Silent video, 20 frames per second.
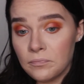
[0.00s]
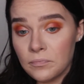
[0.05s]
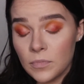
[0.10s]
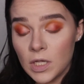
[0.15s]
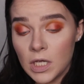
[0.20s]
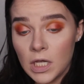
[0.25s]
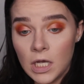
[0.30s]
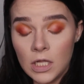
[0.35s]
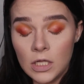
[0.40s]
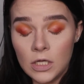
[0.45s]
The
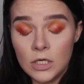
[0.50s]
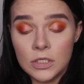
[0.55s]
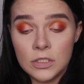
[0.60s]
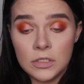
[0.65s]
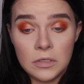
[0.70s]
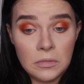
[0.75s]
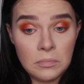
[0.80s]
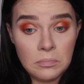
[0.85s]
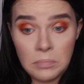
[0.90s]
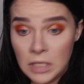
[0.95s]
colors
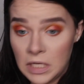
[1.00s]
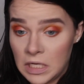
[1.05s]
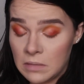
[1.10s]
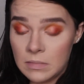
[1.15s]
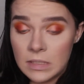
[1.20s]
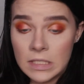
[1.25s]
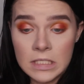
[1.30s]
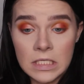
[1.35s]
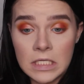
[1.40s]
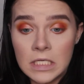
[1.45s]
are
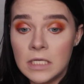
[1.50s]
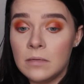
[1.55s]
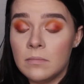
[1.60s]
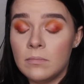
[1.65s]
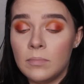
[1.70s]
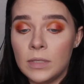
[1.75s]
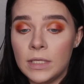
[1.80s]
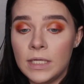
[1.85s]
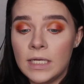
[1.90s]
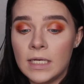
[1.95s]
pigmented,
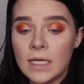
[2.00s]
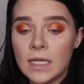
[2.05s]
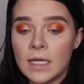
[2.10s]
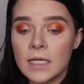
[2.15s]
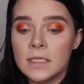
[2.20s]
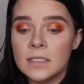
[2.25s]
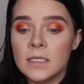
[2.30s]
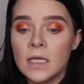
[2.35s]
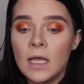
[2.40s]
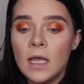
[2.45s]
blend
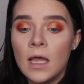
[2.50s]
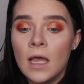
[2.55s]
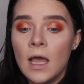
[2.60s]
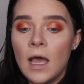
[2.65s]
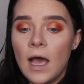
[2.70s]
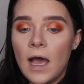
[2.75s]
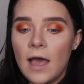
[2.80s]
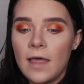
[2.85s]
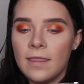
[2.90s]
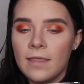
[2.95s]
nice.
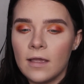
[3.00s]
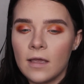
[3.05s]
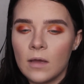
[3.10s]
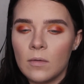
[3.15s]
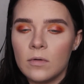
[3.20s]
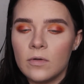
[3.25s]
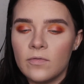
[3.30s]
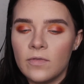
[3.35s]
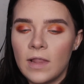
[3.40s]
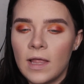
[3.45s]
I think I would
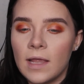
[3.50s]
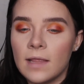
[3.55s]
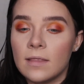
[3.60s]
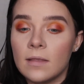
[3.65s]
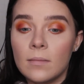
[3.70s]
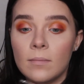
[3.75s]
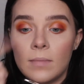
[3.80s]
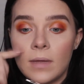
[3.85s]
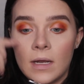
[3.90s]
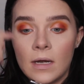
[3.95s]
have liked
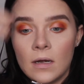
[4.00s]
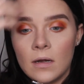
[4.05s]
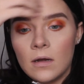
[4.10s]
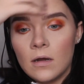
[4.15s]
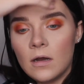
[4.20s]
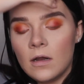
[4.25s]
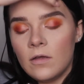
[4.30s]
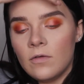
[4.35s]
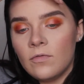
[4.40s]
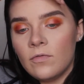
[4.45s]
them better
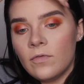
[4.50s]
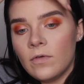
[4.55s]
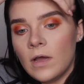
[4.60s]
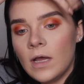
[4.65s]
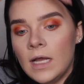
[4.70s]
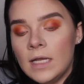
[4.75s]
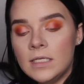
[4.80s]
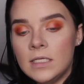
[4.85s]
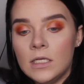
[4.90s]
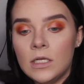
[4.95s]
if
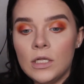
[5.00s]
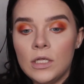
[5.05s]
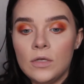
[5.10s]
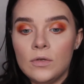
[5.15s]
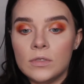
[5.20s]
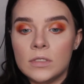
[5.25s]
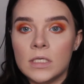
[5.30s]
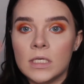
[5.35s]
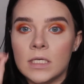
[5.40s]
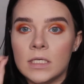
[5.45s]
I didn't
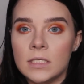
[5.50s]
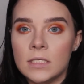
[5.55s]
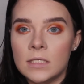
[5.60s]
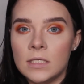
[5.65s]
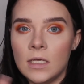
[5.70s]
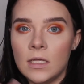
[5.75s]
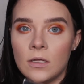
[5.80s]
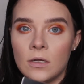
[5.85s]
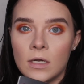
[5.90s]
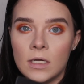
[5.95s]
use the
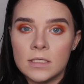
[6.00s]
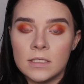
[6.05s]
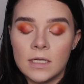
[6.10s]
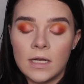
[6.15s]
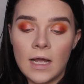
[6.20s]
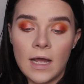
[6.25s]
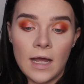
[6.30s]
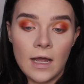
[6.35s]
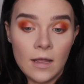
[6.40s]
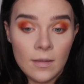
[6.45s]
concealer as an
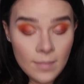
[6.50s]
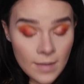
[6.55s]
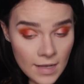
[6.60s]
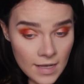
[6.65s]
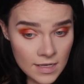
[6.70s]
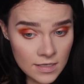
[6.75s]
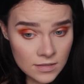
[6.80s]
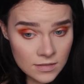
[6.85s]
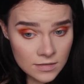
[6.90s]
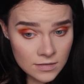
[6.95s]
eye
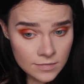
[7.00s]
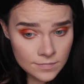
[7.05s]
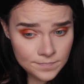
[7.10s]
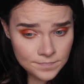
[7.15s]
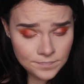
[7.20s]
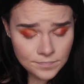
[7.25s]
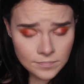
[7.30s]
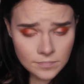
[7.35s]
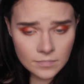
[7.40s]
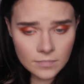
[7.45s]
base.
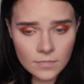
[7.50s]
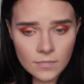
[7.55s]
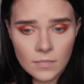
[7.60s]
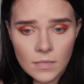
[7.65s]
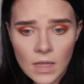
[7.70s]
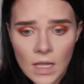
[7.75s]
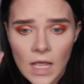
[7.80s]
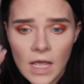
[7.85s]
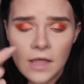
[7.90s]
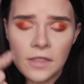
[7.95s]

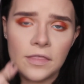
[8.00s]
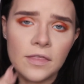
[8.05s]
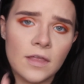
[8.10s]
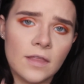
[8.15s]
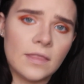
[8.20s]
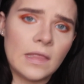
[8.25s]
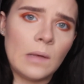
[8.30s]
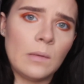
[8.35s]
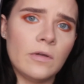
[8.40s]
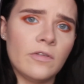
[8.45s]
I
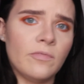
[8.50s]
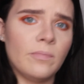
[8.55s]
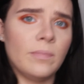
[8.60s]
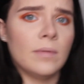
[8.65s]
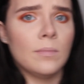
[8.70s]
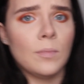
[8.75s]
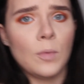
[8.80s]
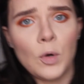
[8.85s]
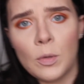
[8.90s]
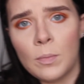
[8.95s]
think they would have been
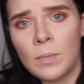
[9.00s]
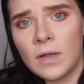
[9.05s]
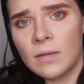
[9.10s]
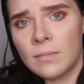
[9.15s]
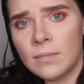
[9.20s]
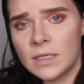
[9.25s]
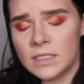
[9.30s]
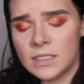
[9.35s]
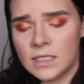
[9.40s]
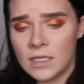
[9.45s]
more
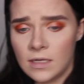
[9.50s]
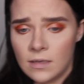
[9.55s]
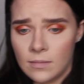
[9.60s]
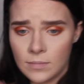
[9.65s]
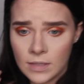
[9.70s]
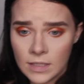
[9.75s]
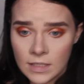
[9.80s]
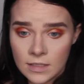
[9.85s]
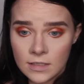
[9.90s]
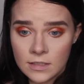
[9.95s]
pigmented and
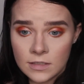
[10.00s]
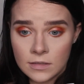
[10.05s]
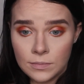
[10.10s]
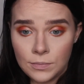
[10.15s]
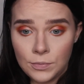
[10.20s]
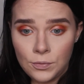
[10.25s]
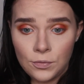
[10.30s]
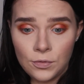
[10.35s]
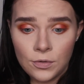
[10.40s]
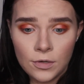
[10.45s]
blended
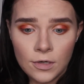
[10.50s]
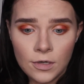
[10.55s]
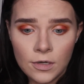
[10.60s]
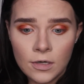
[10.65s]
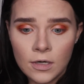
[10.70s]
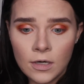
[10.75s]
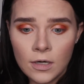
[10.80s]
smoother.